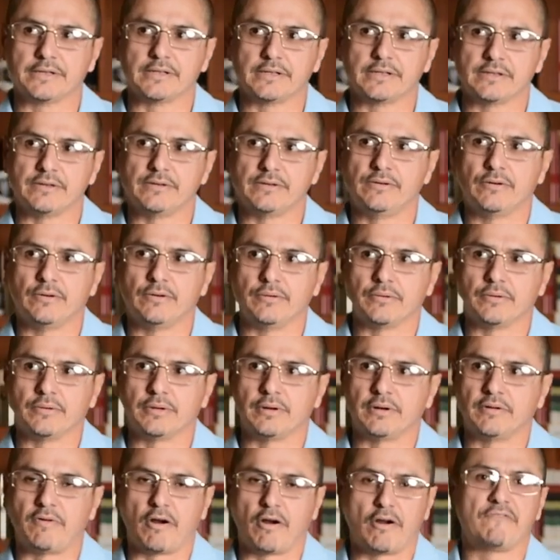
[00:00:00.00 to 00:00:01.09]
you know,
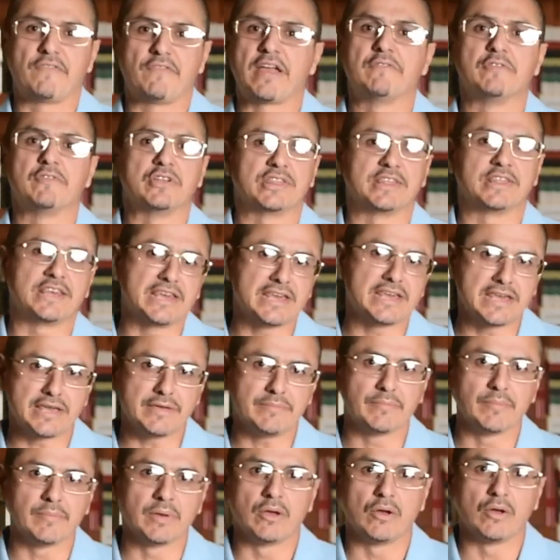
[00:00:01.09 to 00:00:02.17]
of our favorite
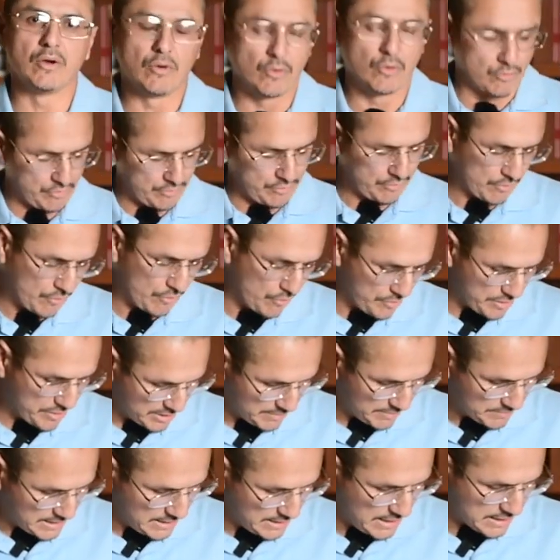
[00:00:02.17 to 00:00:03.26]
team or
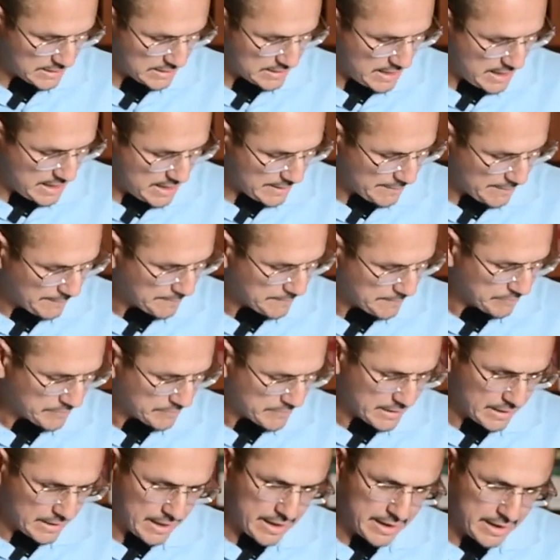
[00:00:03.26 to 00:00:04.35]
something like that.
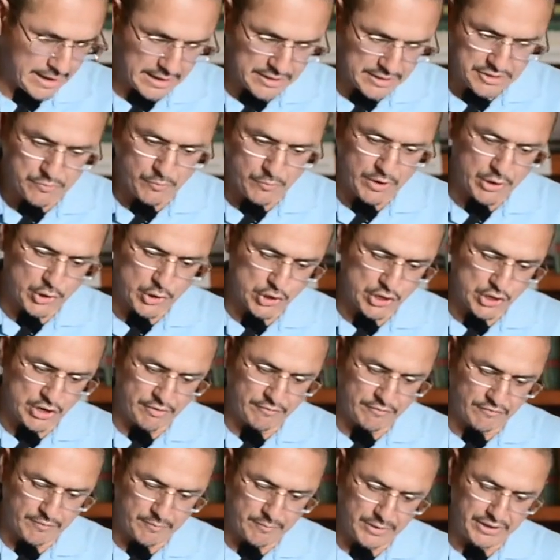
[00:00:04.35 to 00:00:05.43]
And I just want to share
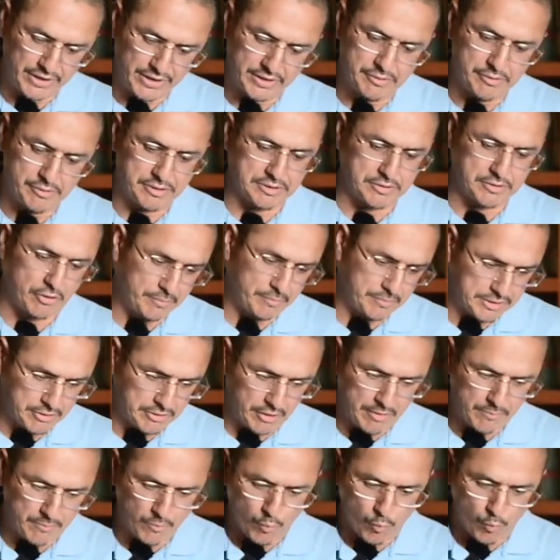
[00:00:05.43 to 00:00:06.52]
from another psalm,
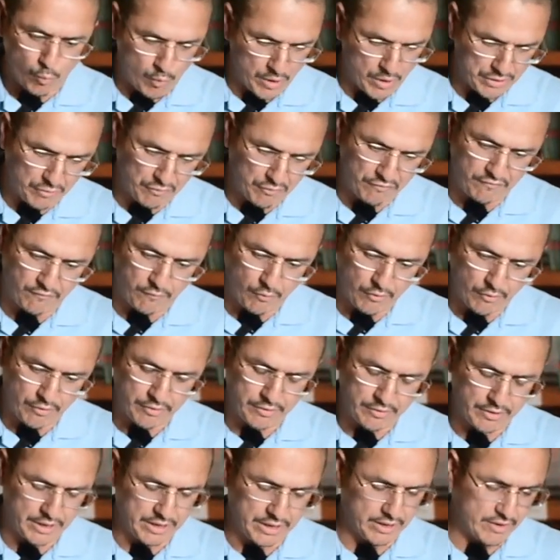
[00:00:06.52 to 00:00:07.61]
Psalm
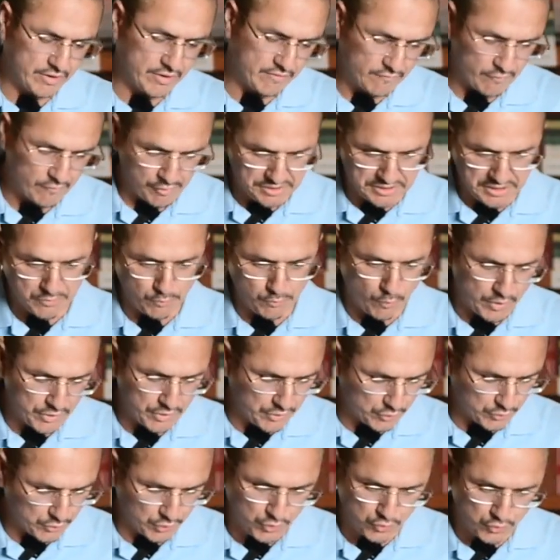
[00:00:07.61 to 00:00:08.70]
104, verses
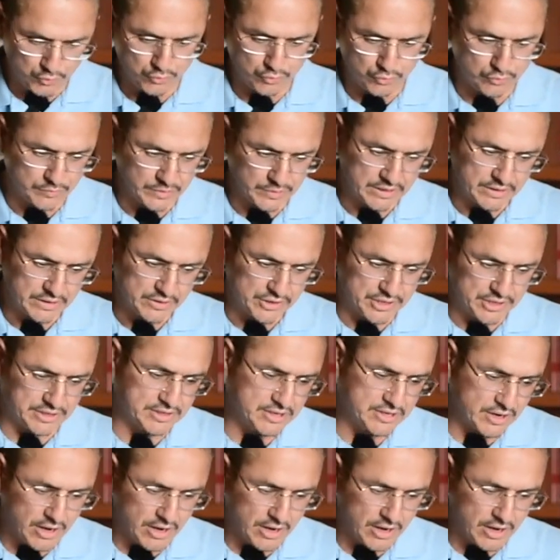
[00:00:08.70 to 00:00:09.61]
102, just to